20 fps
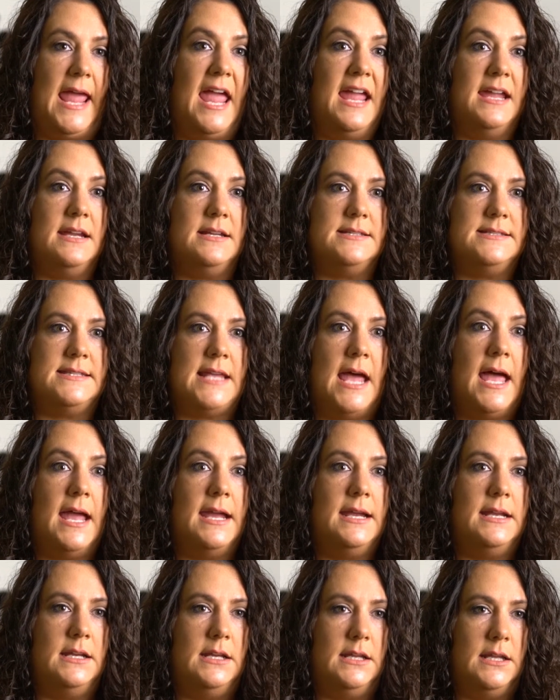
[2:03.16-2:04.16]

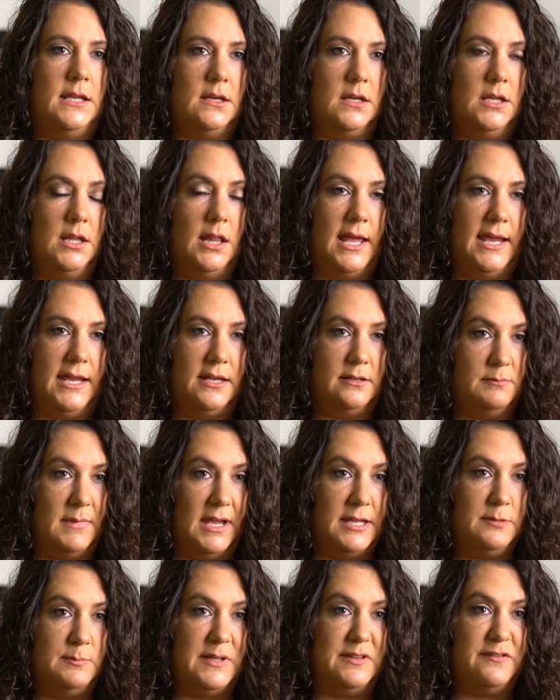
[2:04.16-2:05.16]
anxiety a client
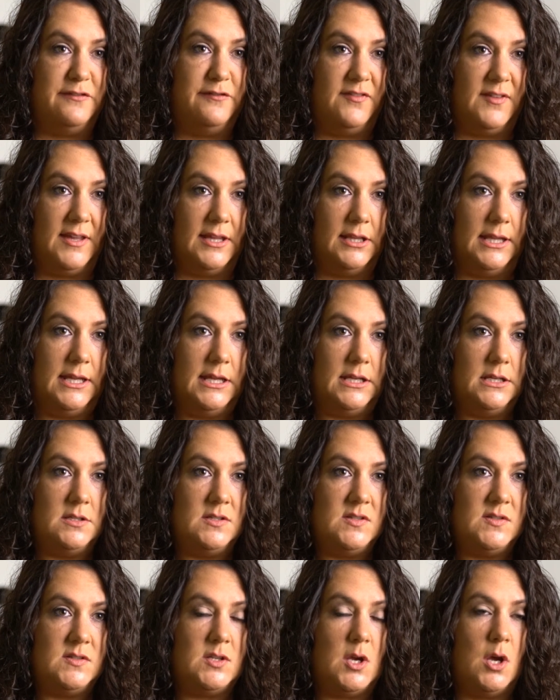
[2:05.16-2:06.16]
might be feeling.
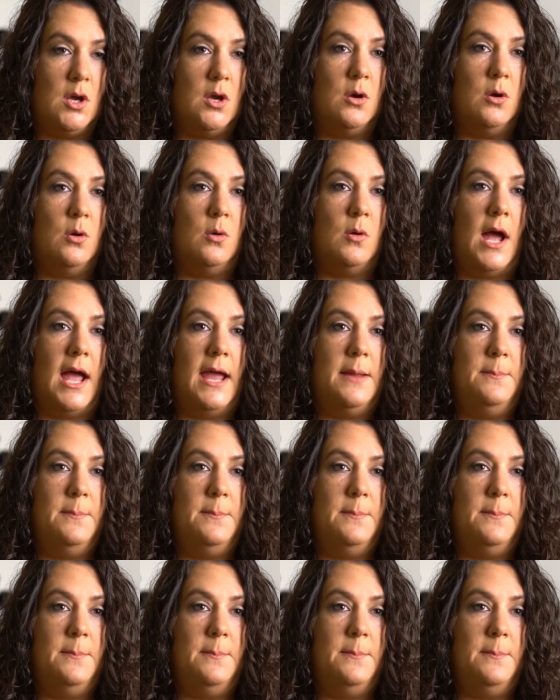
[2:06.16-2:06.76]
So I